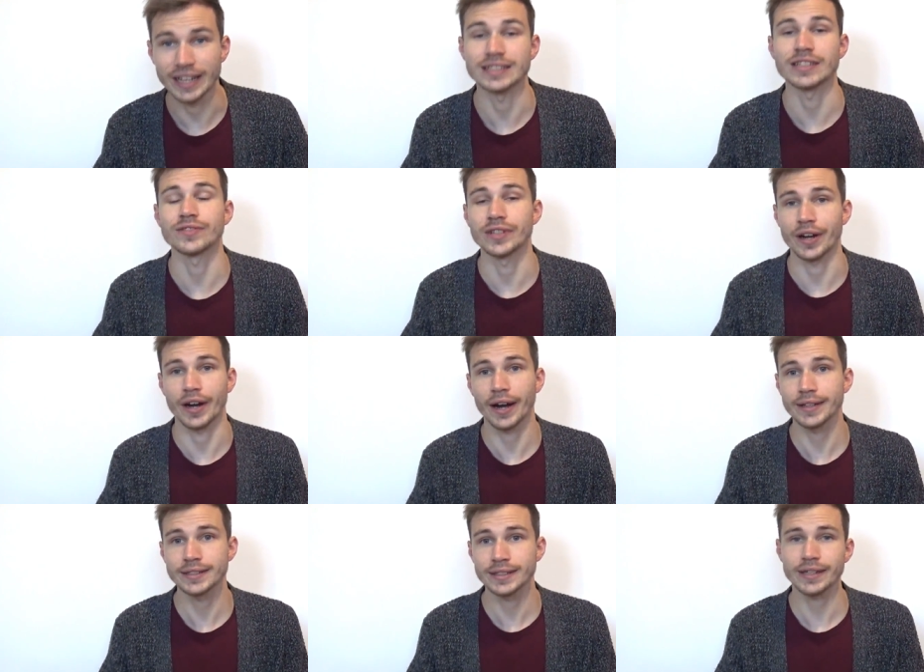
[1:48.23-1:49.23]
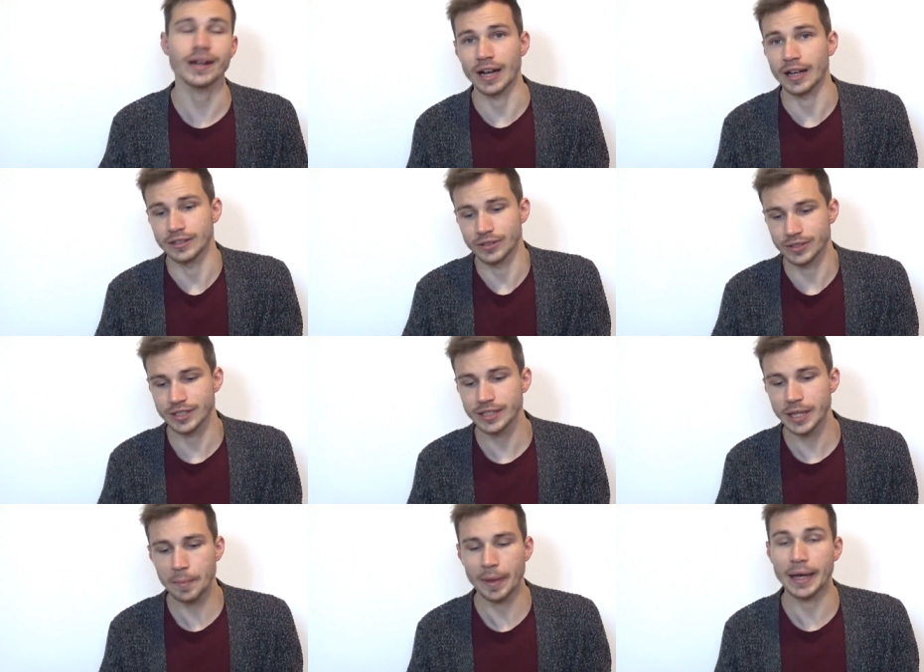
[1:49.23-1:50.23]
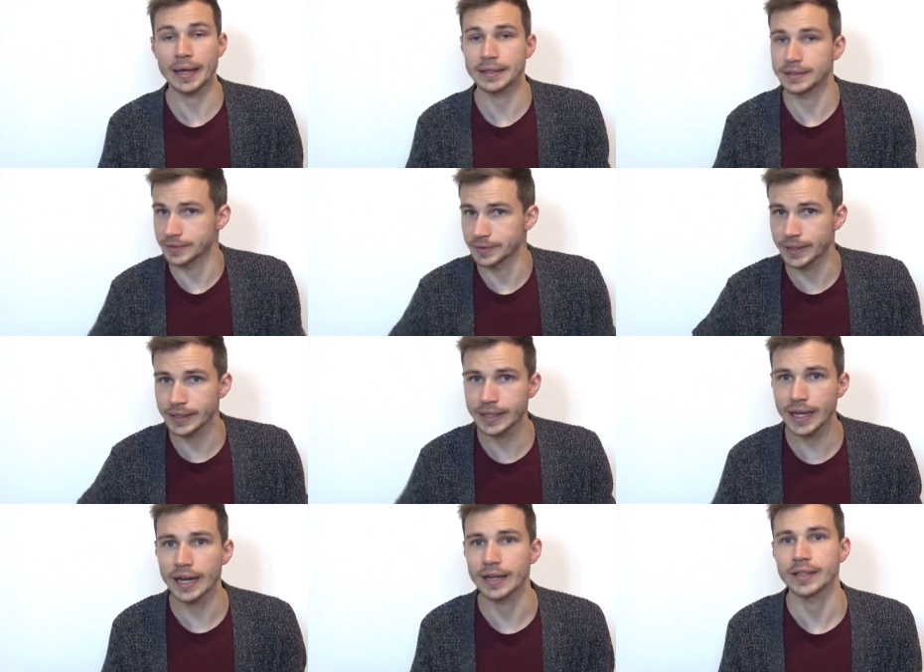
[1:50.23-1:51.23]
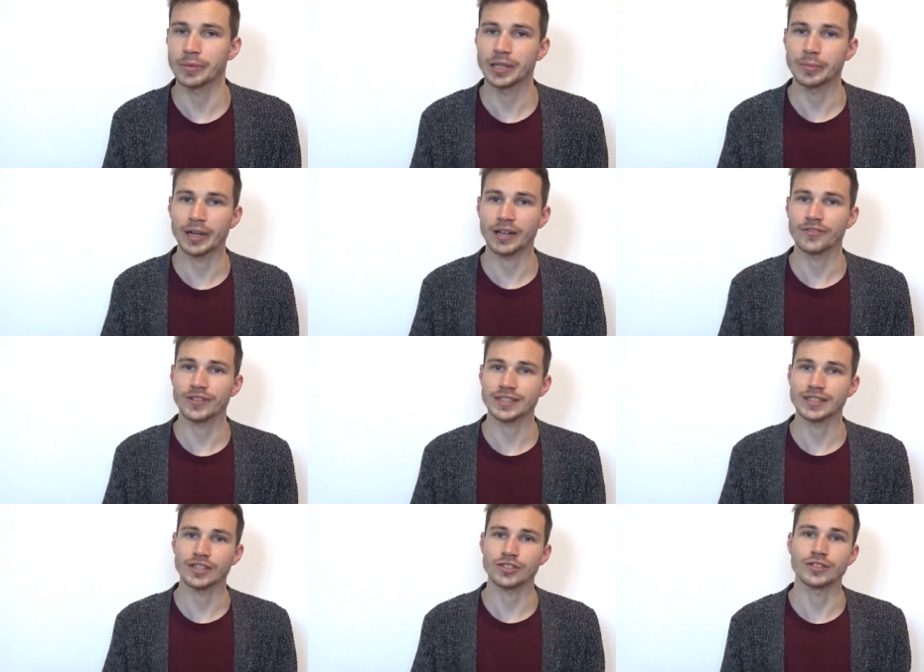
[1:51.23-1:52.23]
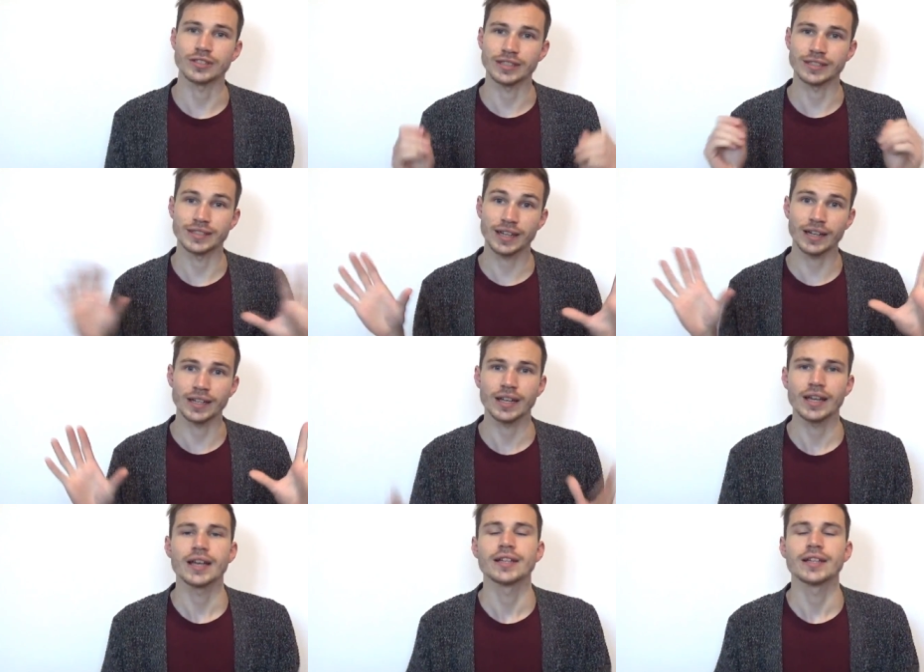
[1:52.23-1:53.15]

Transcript: and if they are hiding there I don't see them, and well, yeah, mealybug infestation done.